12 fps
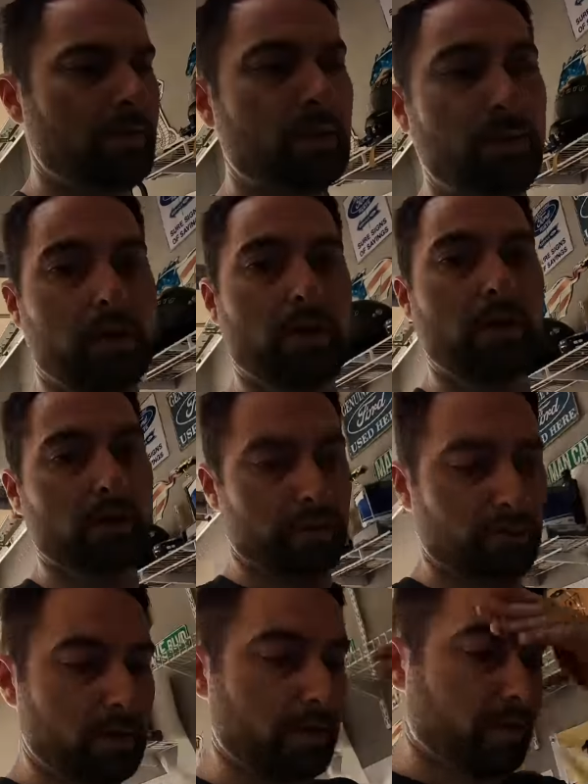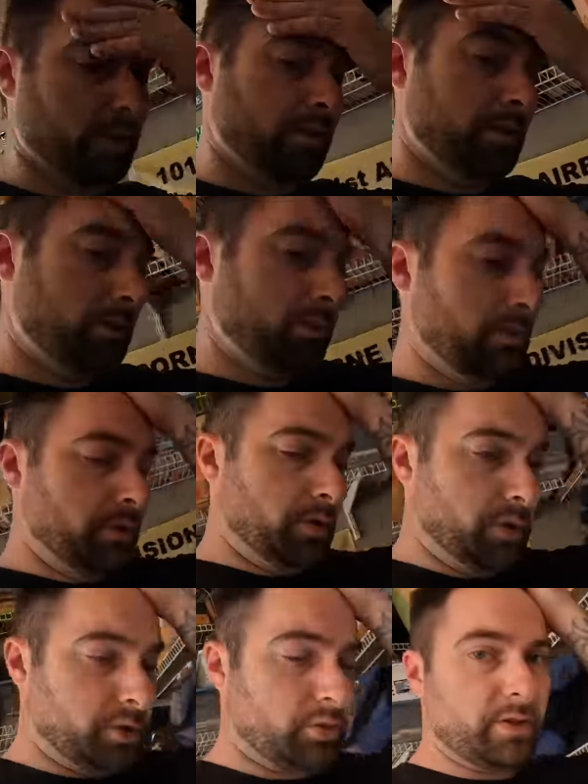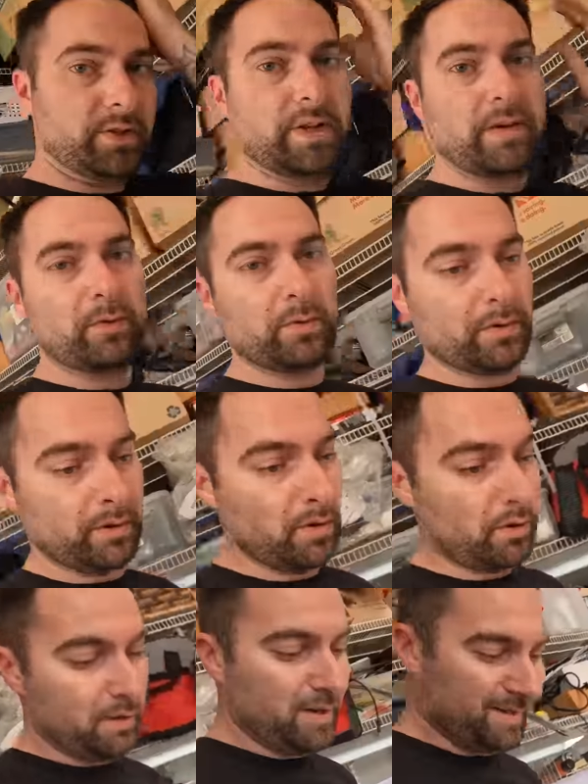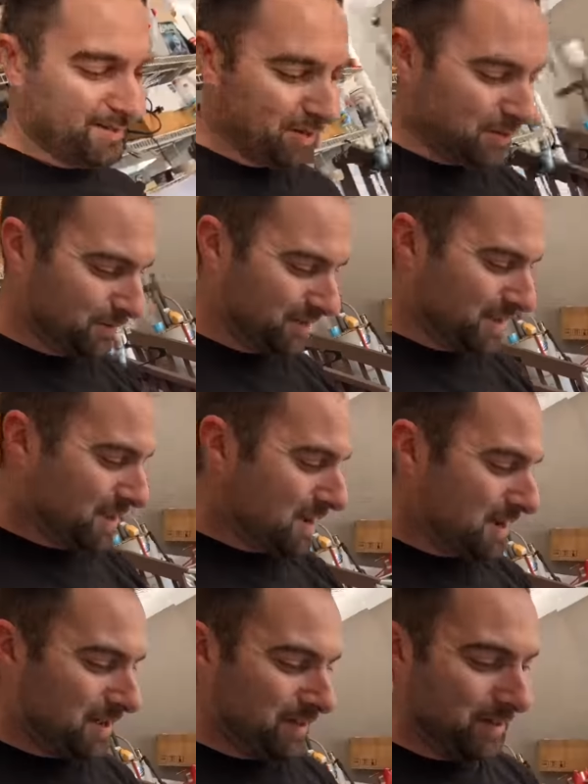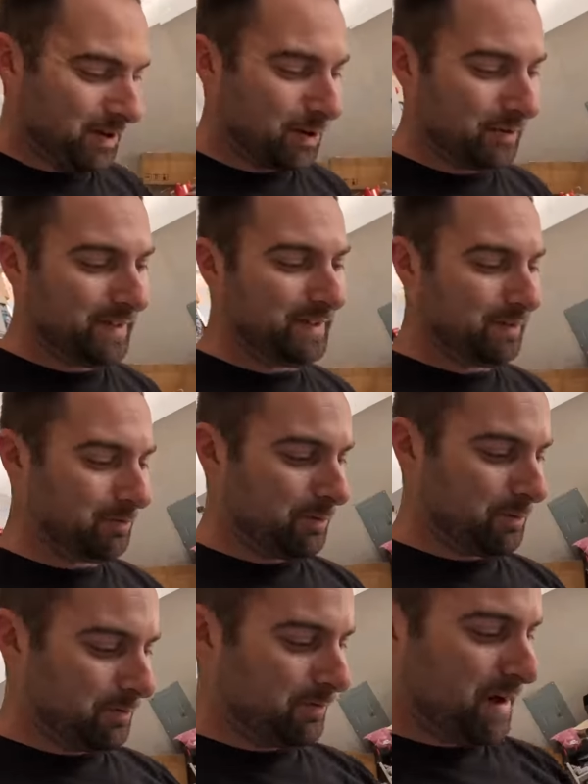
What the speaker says: think we can all agree that hood struts never really hurt. So they all need them from the